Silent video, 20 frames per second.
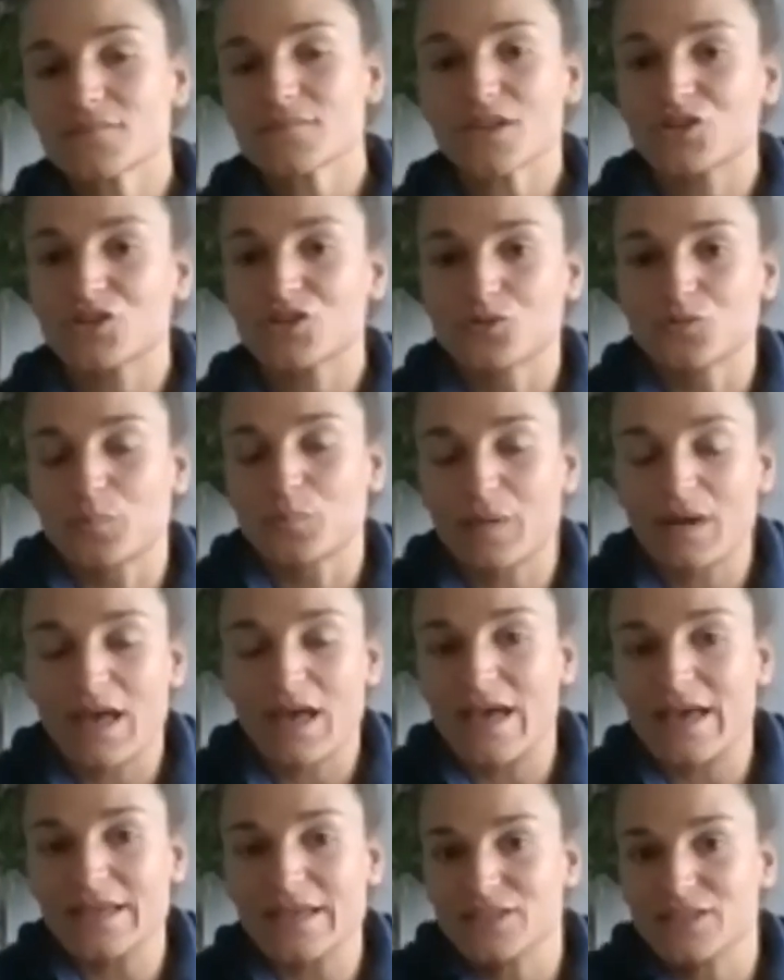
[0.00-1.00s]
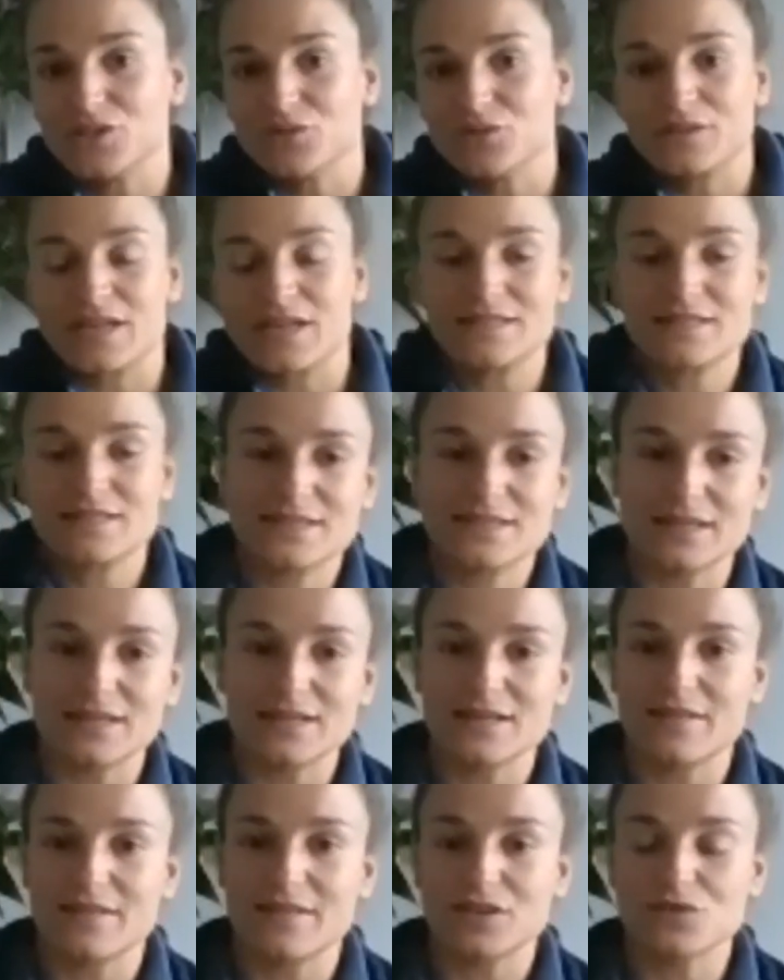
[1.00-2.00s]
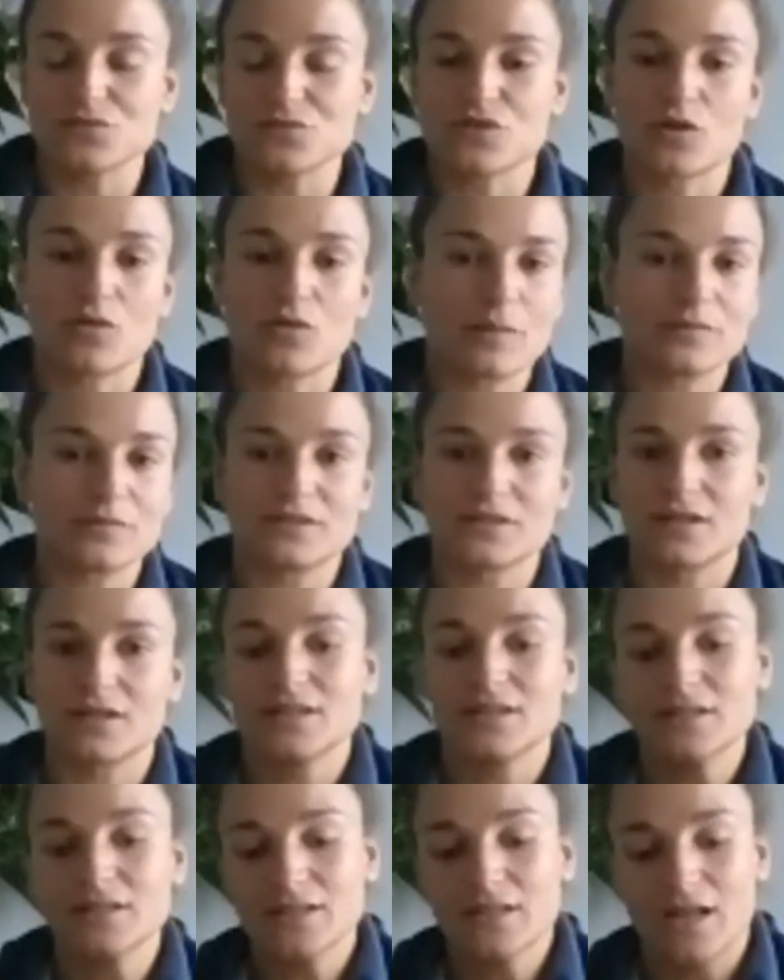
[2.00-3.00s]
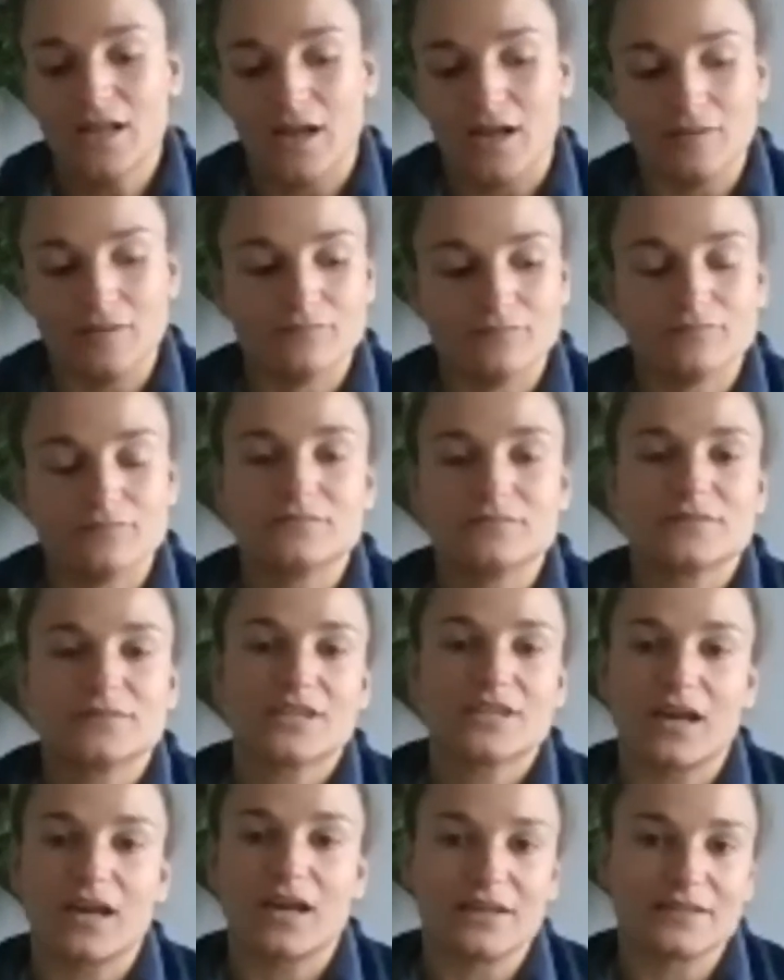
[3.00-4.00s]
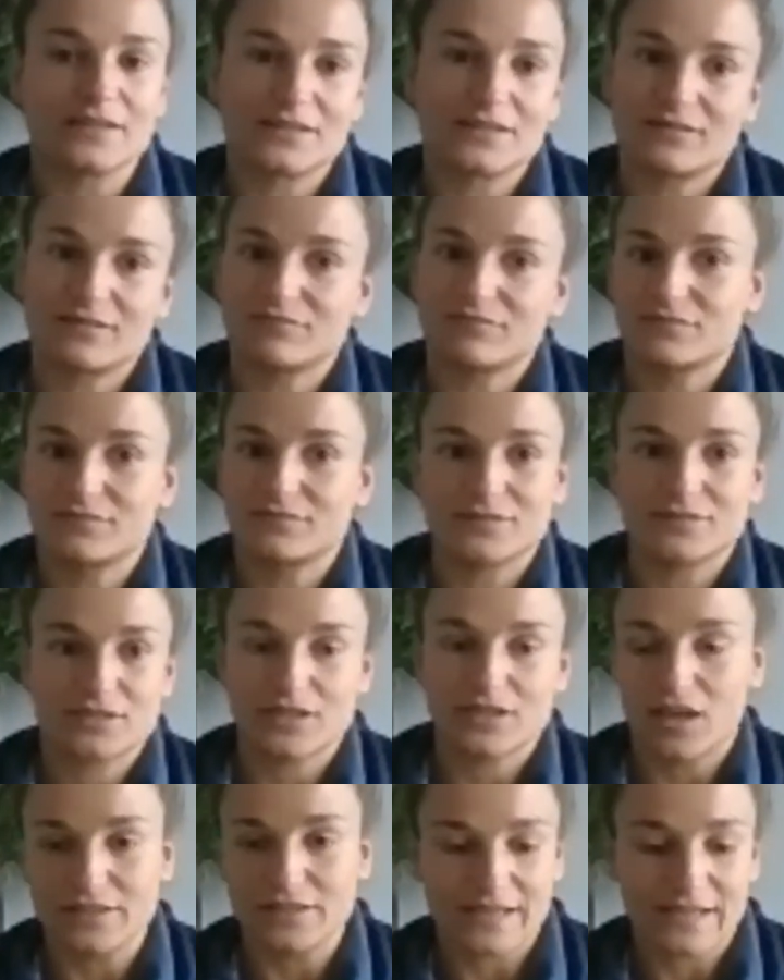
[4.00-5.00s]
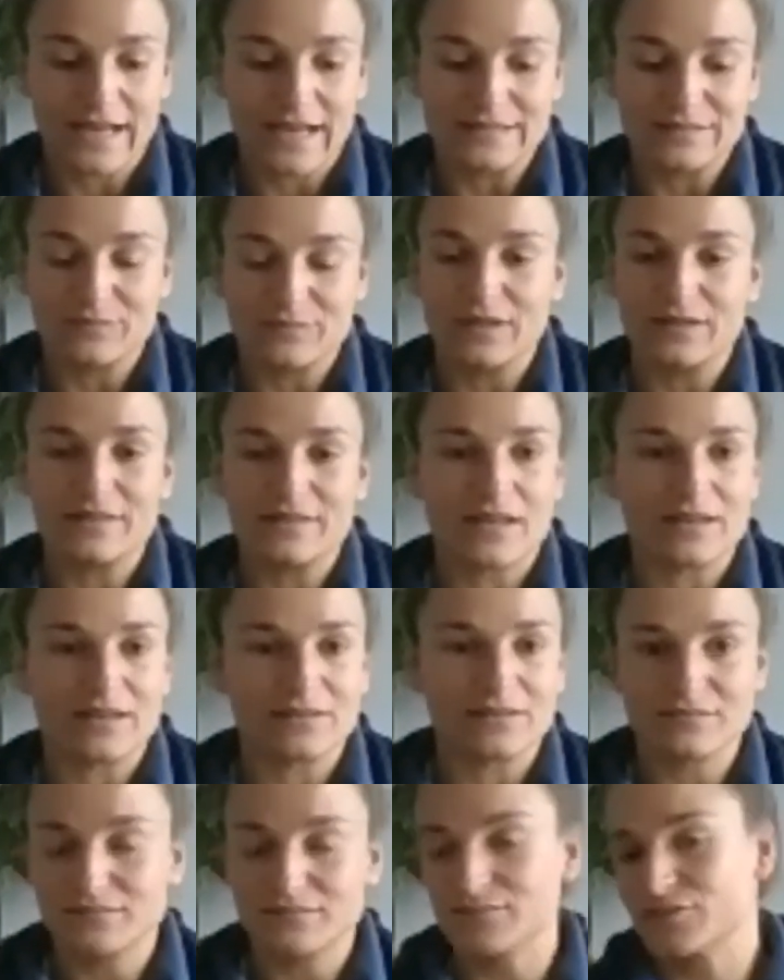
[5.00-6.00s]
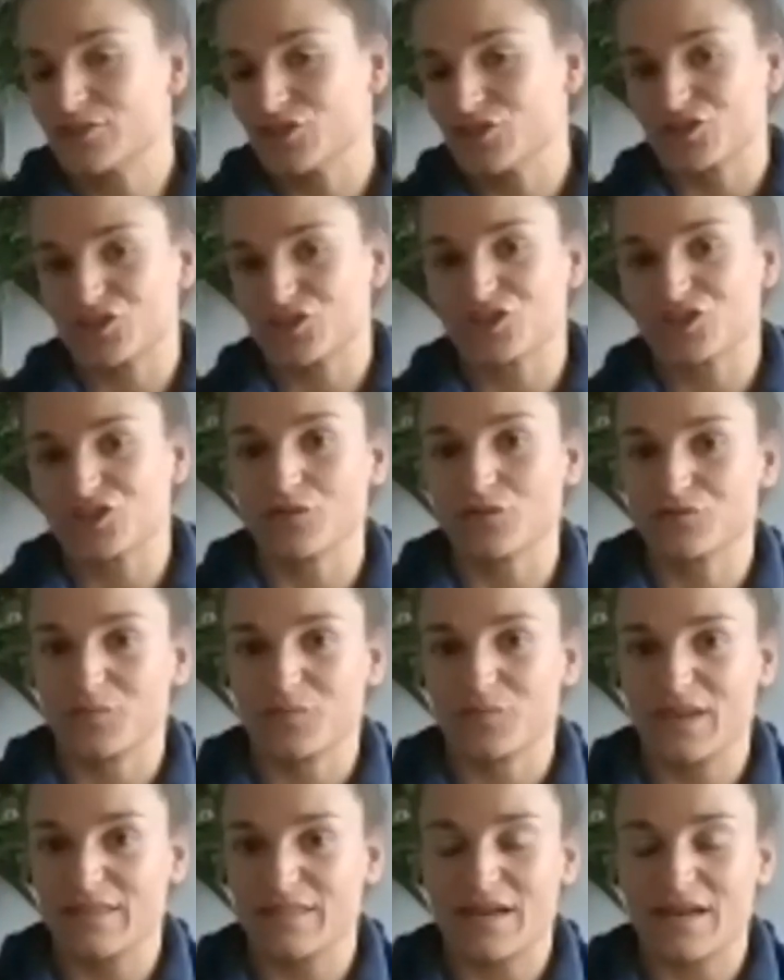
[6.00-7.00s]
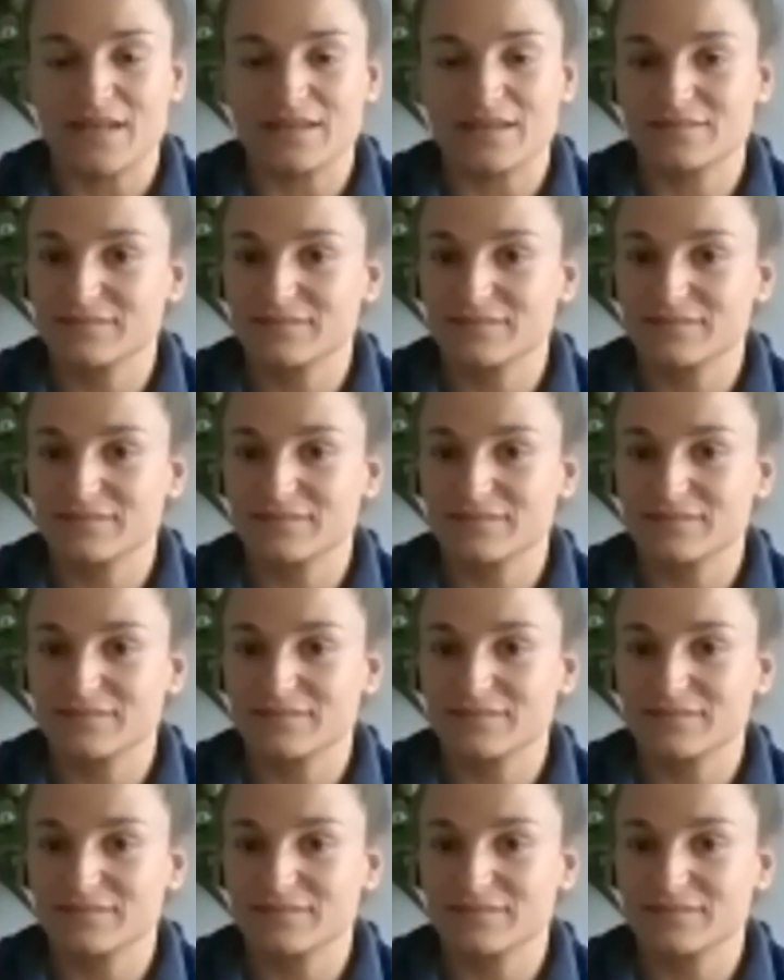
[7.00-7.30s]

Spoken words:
You'd play and you'd get seen, and then you'd go up to Scarlett's Academy, then just go from there then.